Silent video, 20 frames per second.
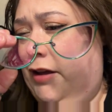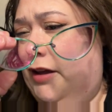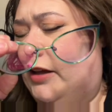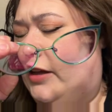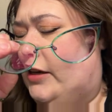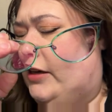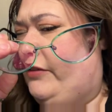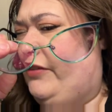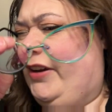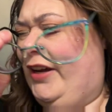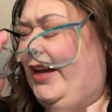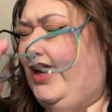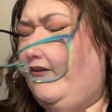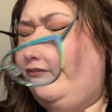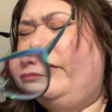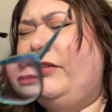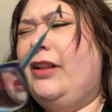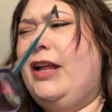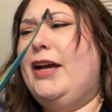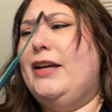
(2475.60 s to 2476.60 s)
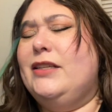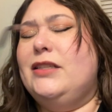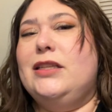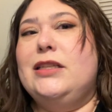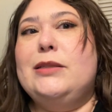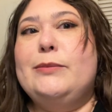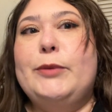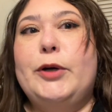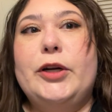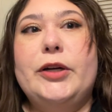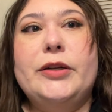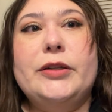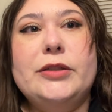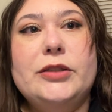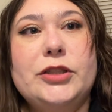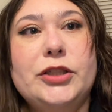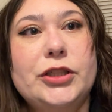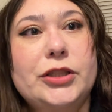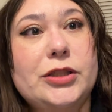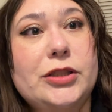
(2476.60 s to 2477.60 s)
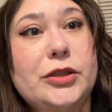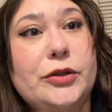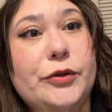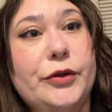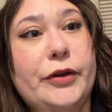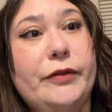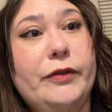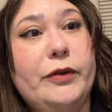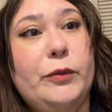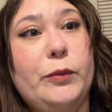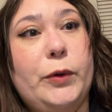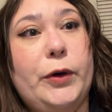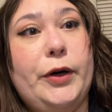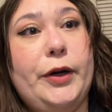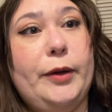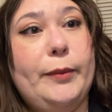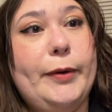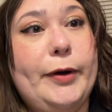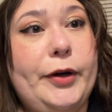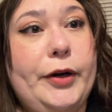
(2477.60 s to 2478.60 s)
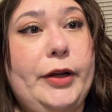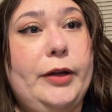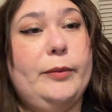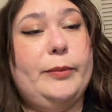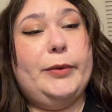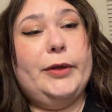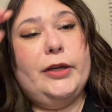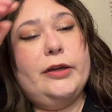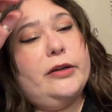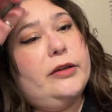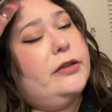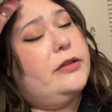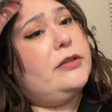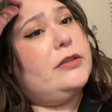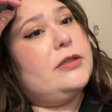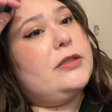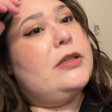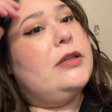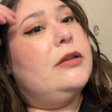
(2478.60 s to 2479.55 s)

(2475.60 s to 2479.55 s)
and if I have glasses marks, just don't even worry about it because